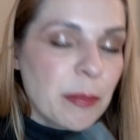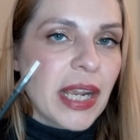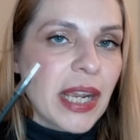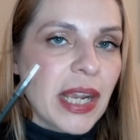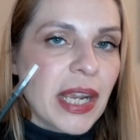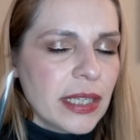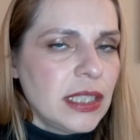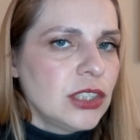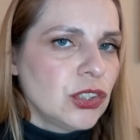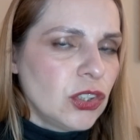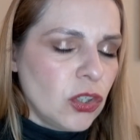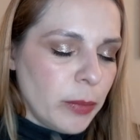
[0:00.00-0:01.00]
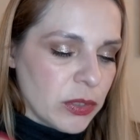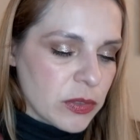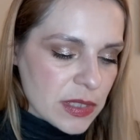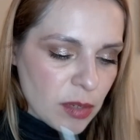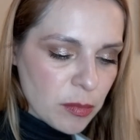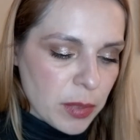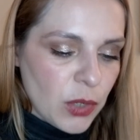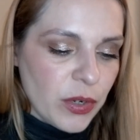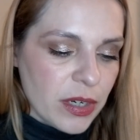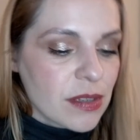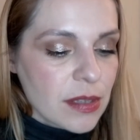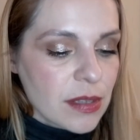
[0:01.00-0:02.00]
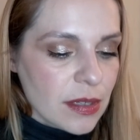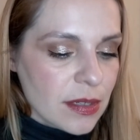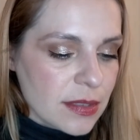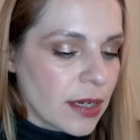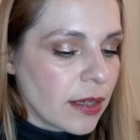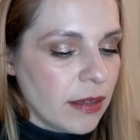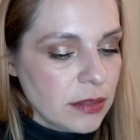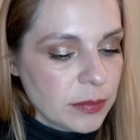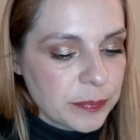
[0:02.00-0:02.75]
But I can let you know about the staying power and things like that.